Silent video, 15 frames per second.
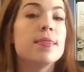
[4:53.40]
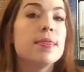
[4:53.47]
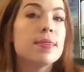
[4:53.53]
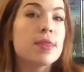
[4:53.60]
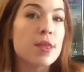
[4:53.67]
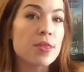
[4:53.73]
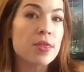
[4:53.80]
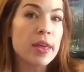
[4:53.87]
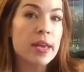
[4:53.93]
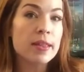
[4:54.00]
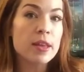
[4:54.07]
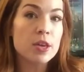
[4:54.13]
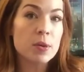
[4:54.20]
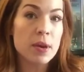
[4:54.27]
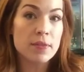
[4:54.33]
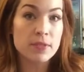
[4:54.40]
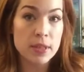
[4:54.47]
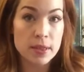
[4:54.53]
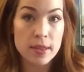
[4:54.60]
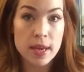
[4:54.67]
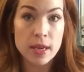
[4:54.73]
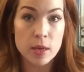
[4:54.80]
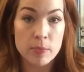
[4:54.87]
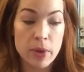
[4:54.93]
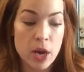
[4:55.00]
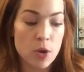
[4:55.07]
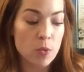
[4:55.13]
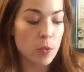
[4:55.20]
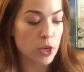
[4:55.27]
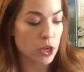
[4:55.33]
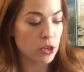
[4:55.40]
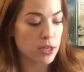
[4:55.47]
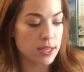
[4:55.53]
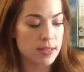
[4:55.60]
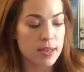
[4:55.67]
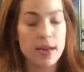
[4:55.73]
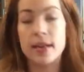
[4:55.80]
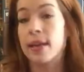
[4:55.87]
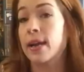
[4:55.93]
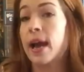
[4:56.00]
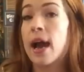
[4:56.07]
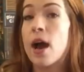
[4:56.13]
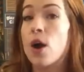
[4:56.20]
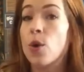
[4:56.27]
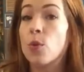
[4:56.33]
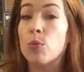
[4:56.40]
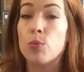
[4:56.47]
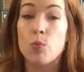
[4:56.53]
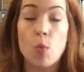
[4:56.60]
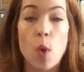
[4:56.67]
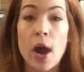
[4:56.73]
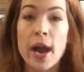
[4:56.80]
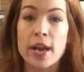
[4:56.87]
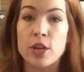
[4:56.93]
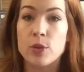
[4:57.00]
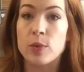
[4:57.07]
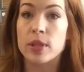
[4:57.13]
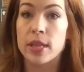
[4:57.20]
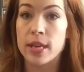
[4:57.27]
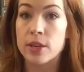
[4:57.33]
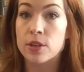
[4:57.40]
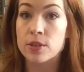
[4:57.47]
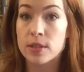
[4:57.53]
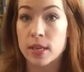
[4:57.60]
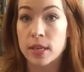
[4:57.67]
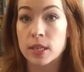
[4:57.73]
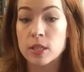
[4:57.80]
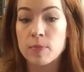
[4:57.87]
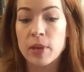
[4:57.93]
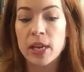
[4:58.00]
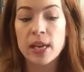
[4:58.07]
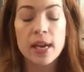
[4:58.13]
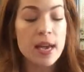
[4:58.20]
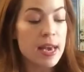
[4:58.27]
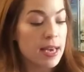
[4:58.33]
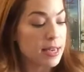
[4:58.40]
The thing that you have to think about when you're deciding how wide you would like your city to be